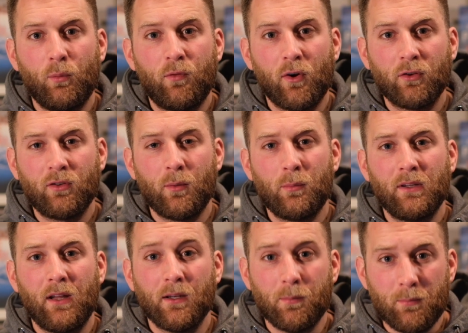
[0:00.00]
for someone
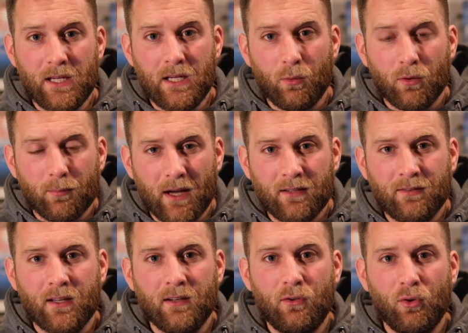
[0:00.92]
like me with my
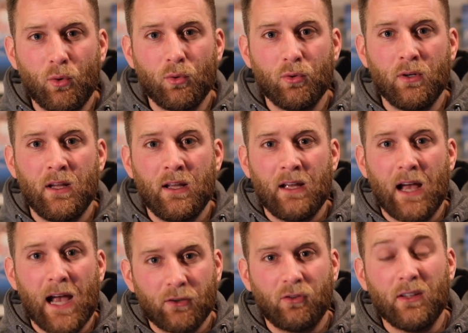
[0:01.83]
skin tone,
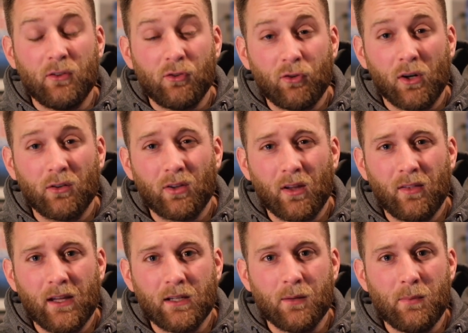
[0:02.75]
actually strong
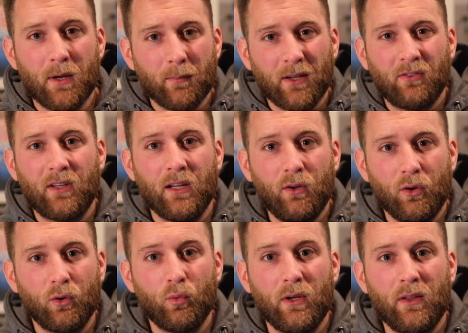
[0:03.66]
sunlight can make my skin
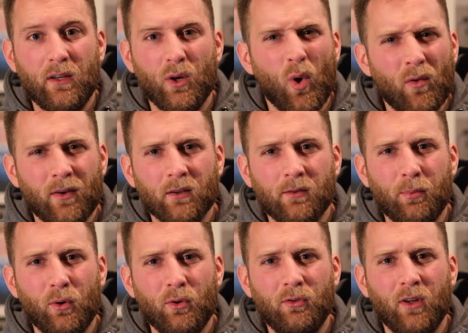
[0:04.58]
look really
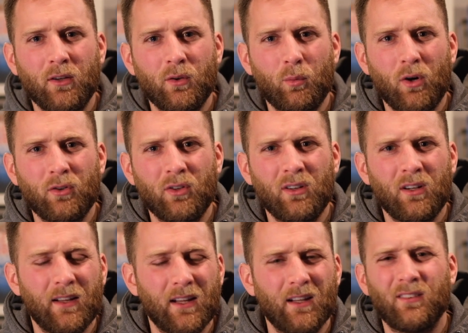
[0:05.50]
overexposed underwater,
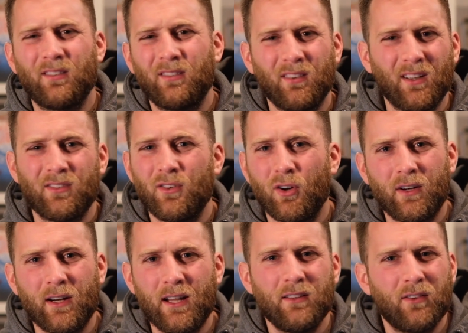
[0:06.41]
and that's not
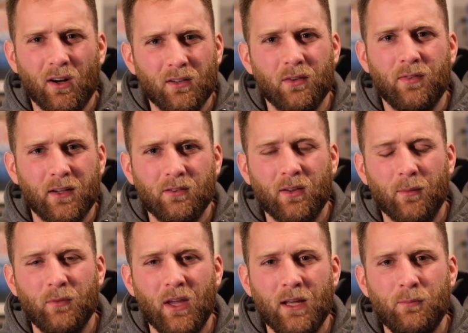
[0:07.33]
great. It's hard to fix
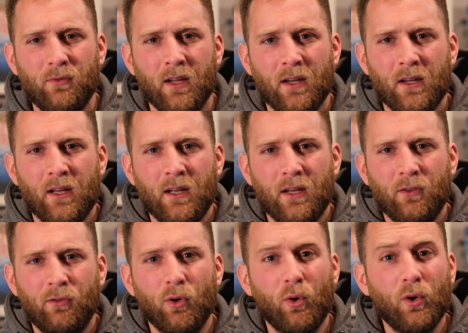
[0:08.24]
sometimes.
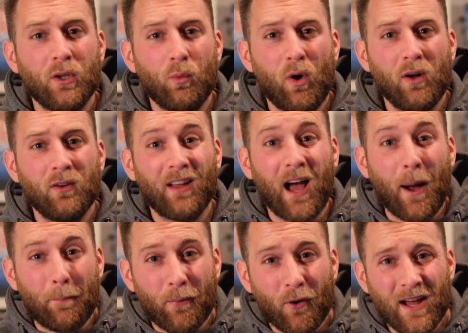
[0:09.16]
So you want a
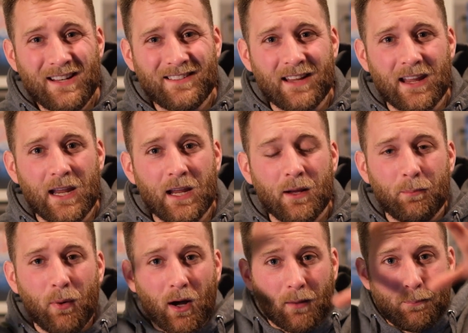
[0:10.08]
bright day,
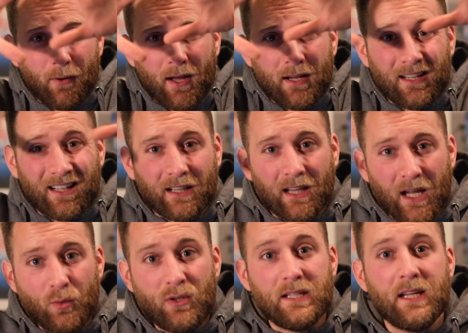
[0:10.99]
but a bright
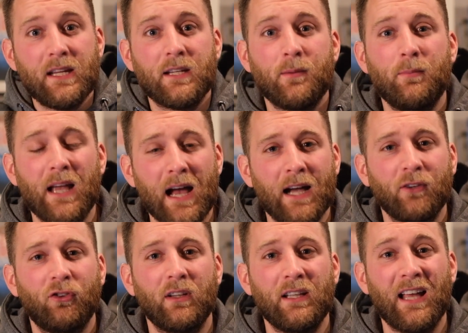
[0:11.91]
cloudy day can be
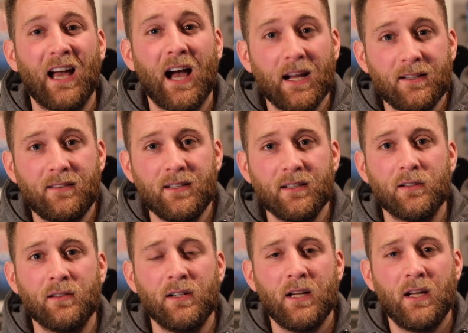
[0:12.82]
actually
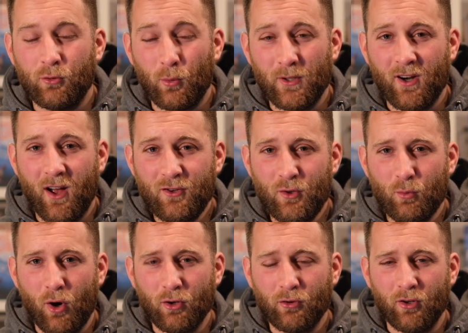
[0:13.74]
ideal. So when you're
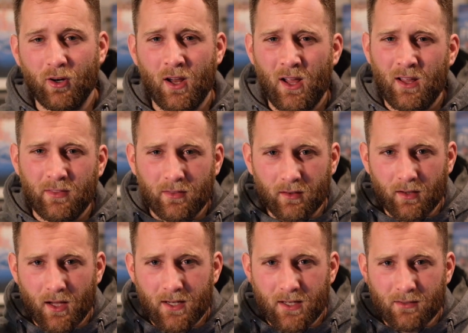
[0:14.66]
underwater, the
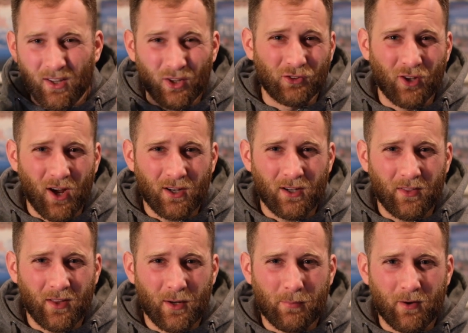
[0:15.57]
light is a lot darker
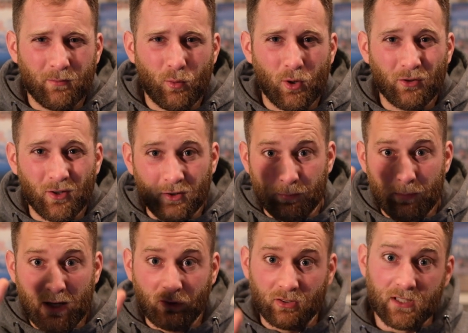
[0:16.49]
than above water, and
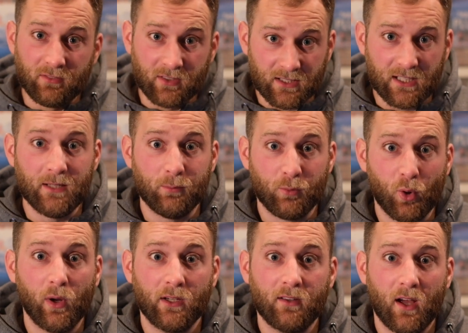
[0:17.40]
especially if you keep
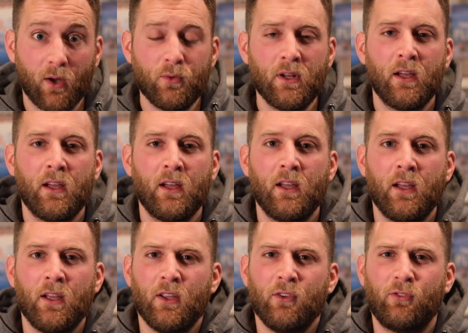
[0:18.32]
going down.
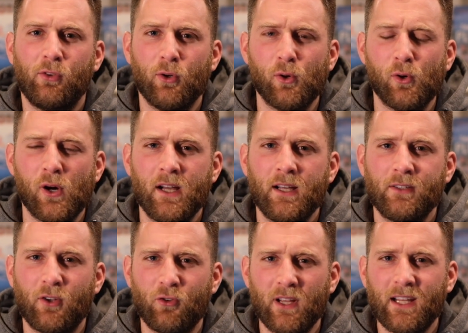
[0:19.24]
So
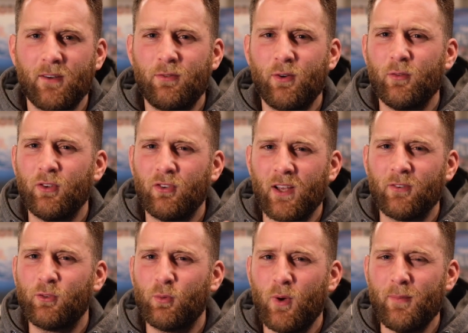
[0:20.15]
to try and get a photo of
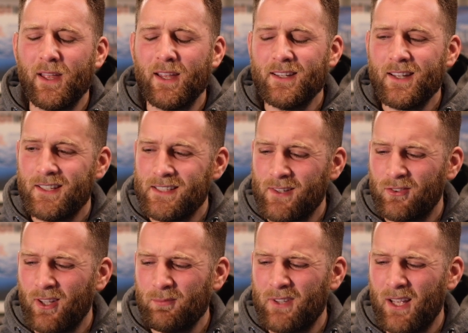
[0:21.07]
yourself swimming, you've
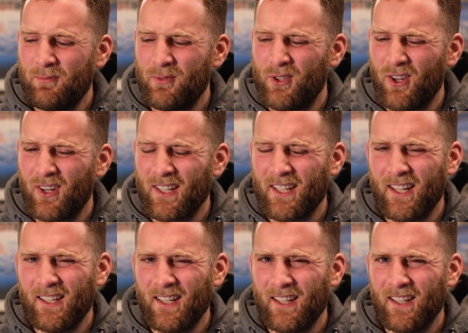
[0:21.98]
sometimes got to
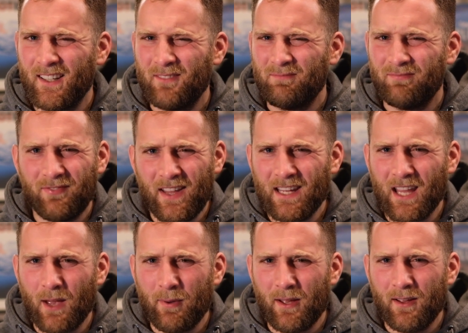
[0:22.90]
kind of fake
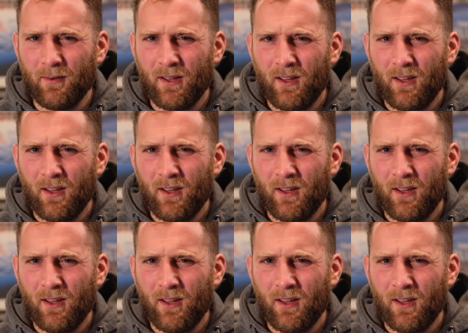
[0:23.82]
it a bit.